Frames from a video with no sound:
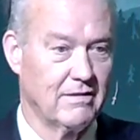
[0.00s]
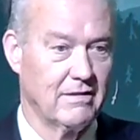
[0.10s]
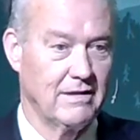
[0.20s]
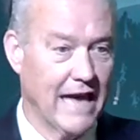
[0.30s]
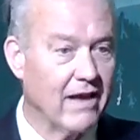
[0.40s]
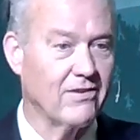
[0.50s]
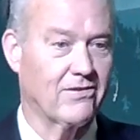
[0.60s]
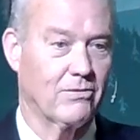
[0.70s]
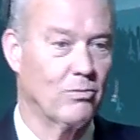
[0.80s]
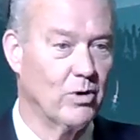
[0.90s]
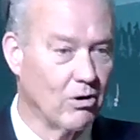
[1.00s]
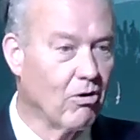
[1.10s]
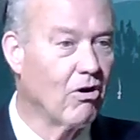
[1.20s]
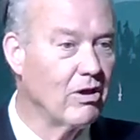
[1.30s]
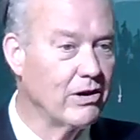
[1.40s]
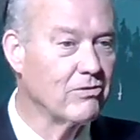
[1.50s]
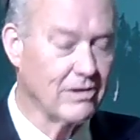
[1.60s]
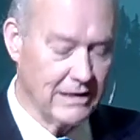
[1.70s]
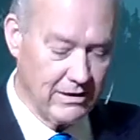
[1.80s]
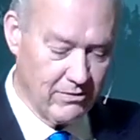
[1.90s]
Yes, we're all here to
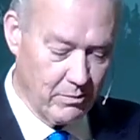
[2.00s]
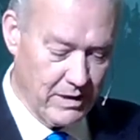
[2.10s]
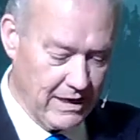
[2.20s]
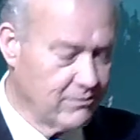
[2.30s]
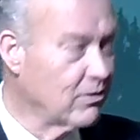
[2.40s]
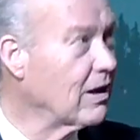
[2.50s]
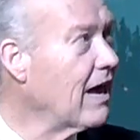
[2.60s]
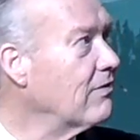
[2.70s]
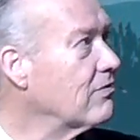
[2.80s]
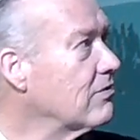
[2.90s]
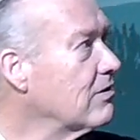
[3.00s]
live a meaningful life.